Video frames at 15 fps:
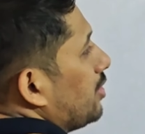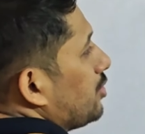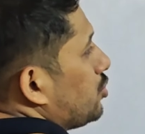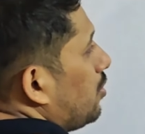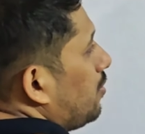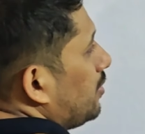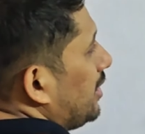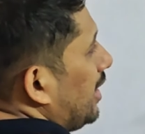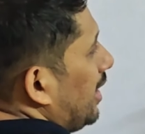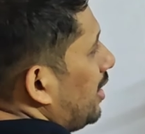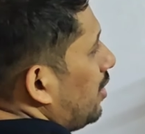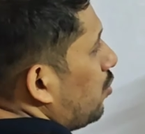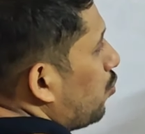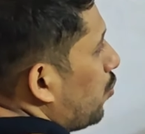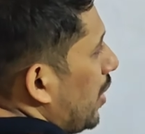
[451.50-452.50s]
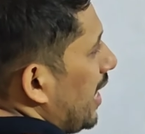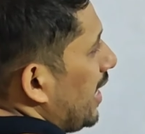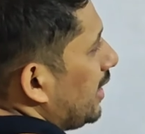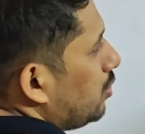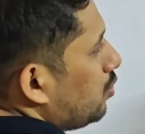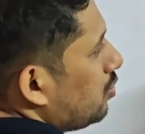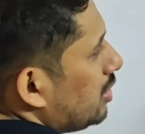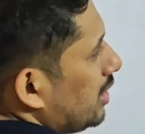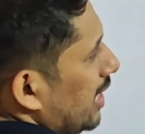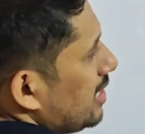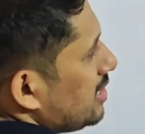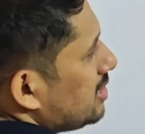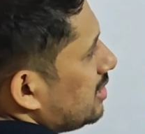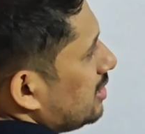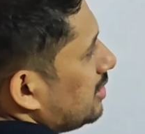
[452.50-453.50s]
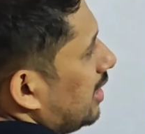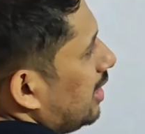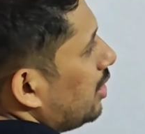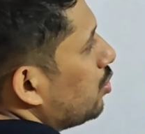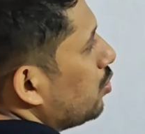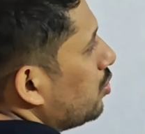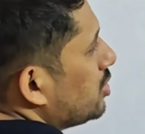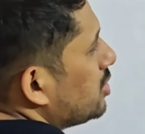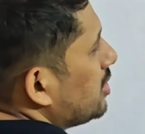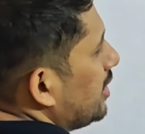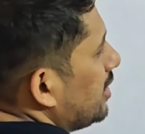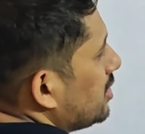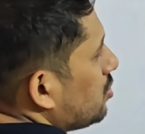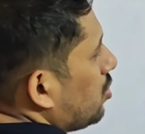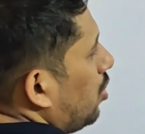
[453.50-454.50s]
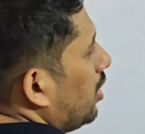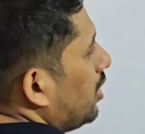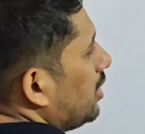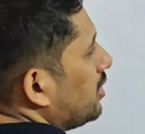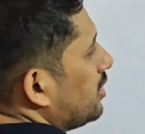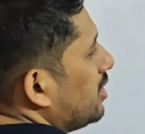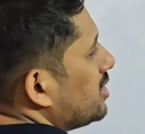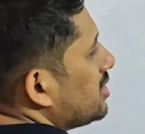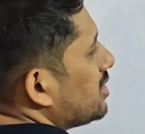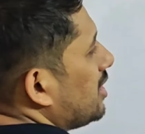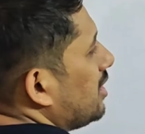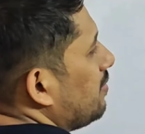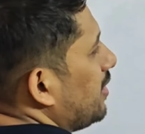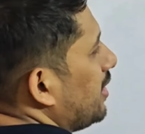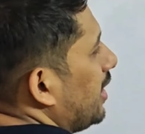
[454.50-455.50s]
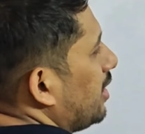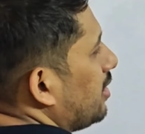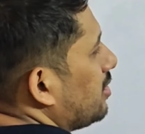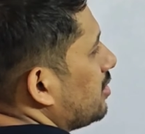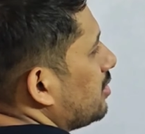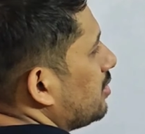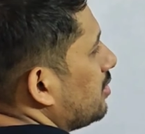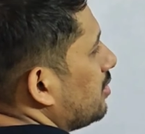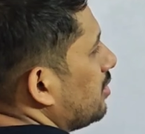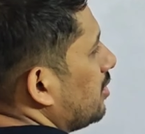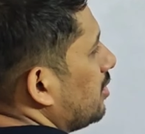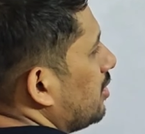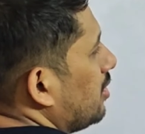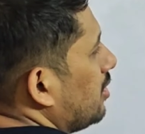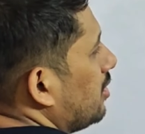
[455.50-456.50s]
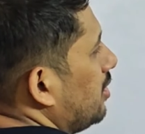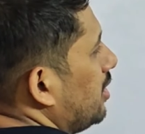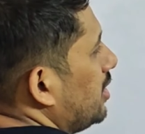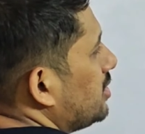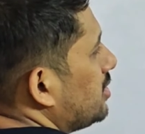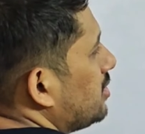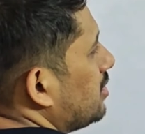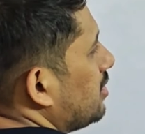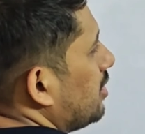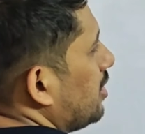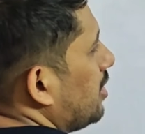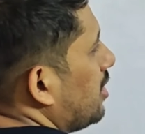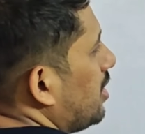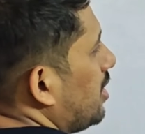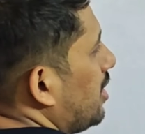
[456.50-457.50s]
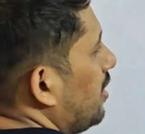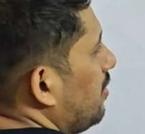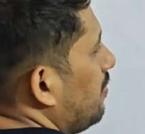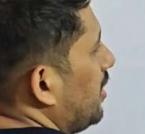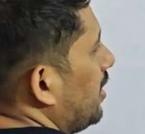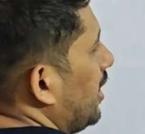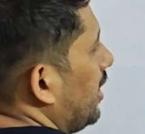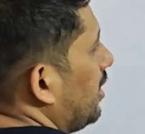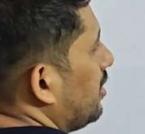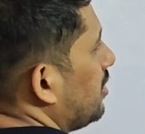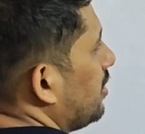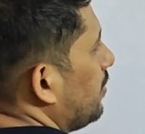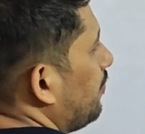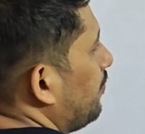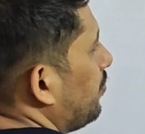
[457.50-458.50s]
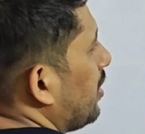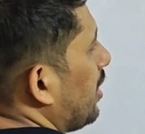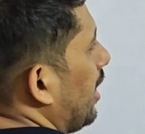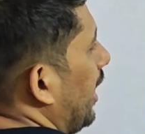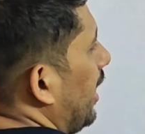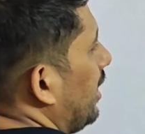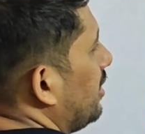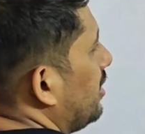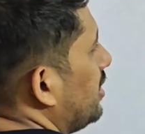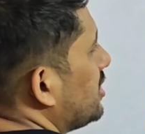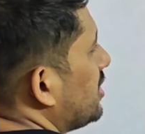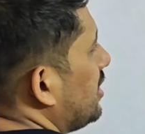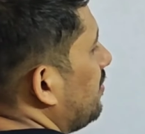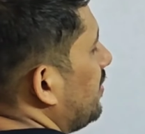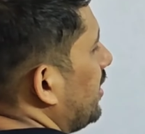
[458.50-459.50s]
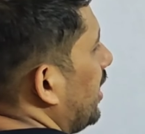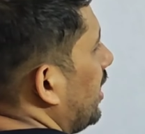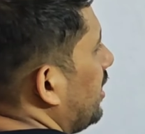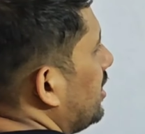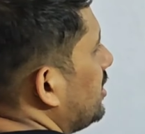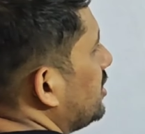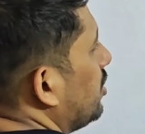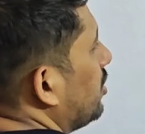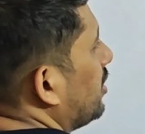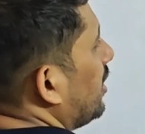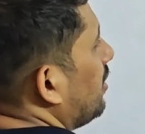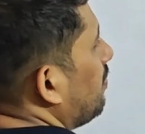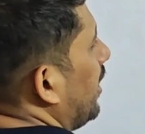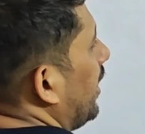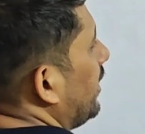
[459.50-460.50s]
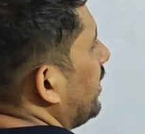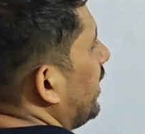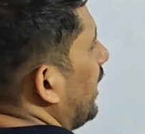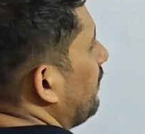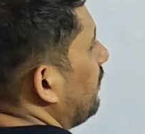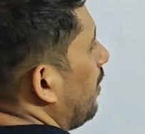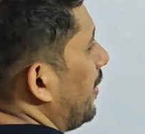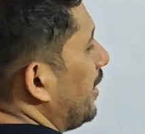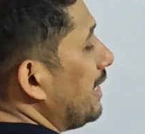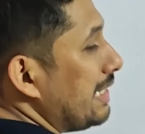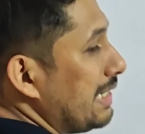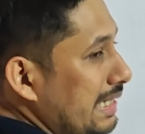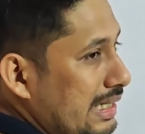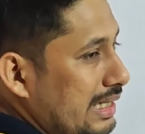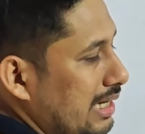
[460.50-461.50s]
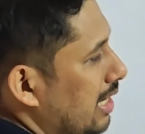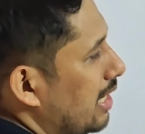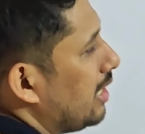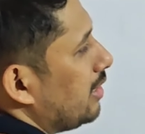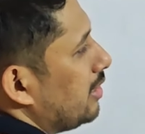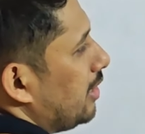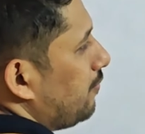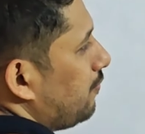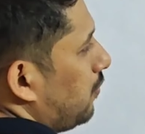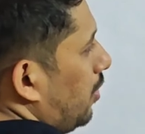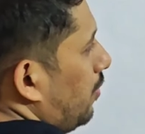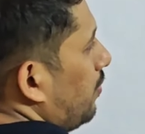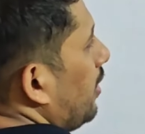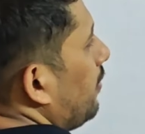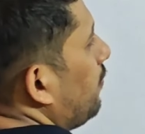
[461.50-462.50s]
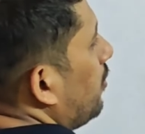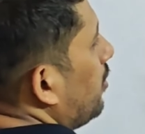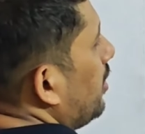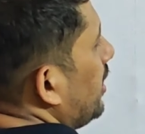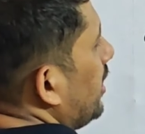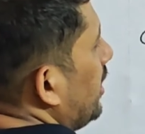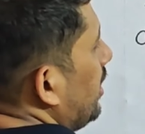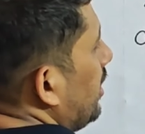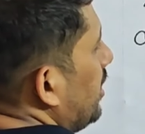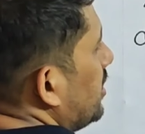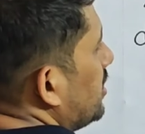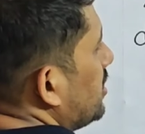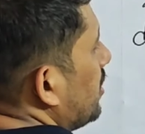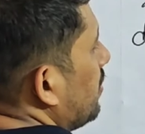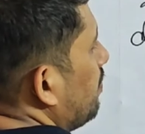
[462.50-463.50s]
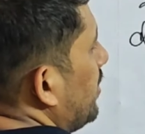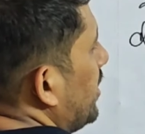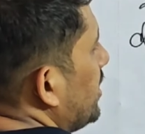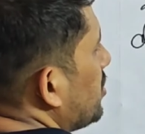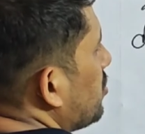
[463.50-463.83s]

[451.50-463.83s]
So the way to test the roots is called discriminant. Discriminant. And discriminant is denoted by the alphabet D. The formula for D is b